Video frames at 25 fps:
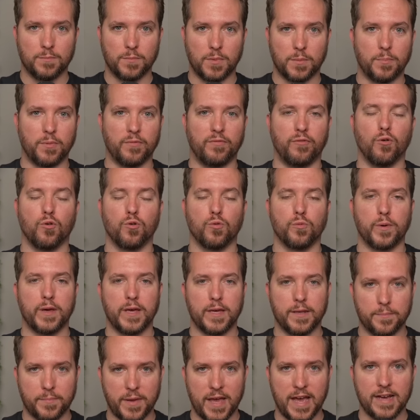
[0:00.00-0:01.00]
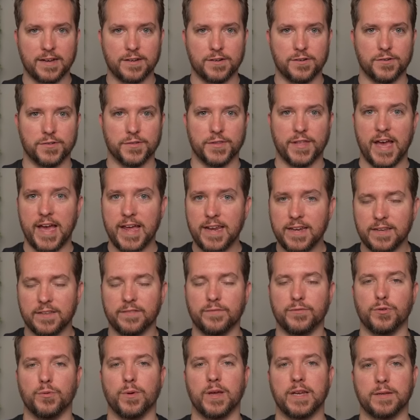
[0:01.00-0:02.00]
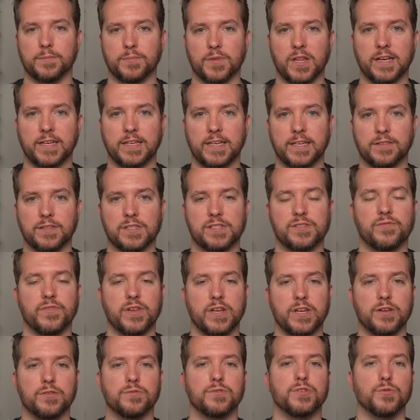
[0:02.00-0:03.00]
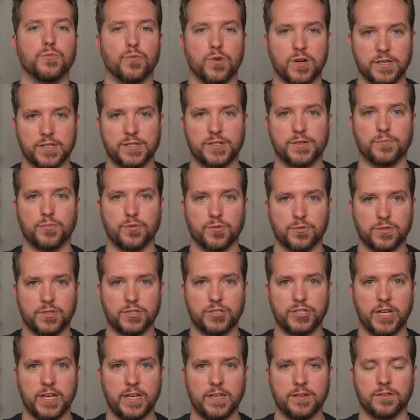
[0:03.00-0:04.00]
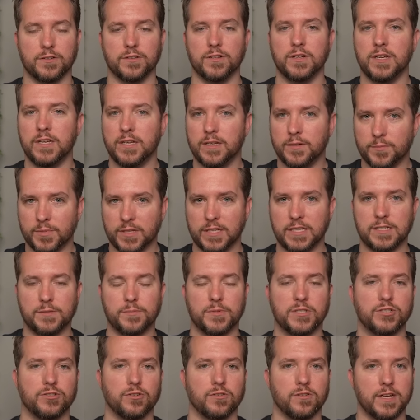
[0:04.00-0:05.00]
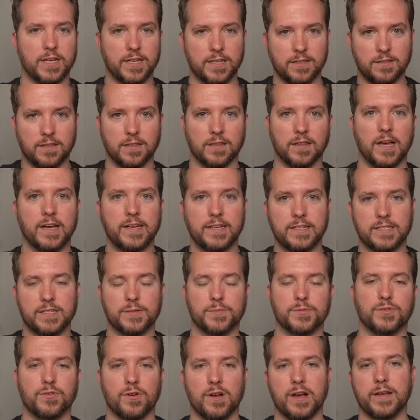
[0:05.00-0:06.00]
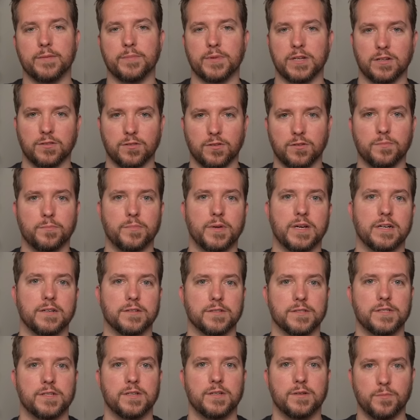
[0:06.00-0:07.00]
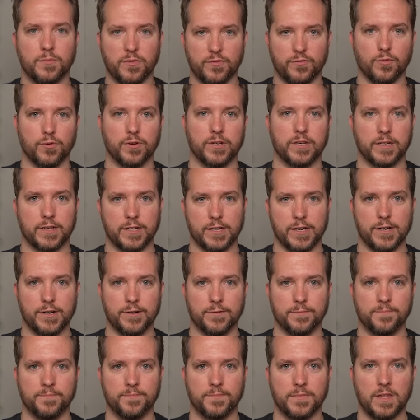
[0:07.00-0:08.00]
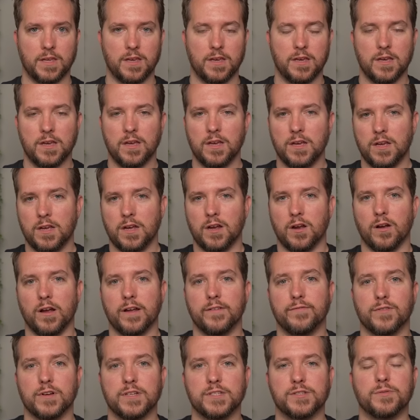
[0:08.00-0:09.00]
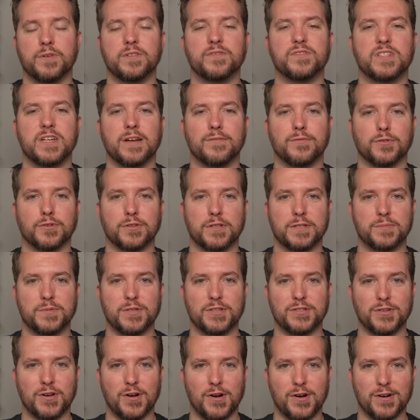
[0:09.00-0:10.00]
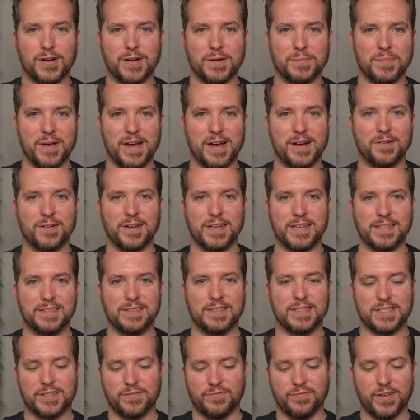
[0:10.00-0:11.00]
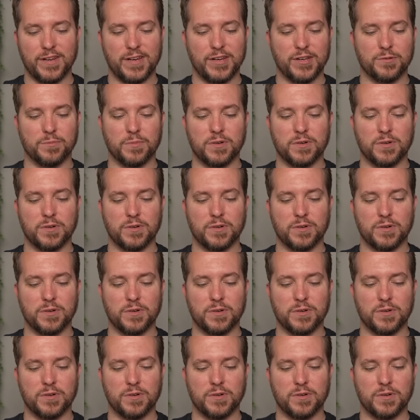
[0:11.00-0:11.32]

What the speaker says: But before we unpack all that, if you end up liking this video and you want to support the channel, please be sure to hit the like, subscribe, and alert bells before you go. All right, friends, we have several clips to talk about in this video.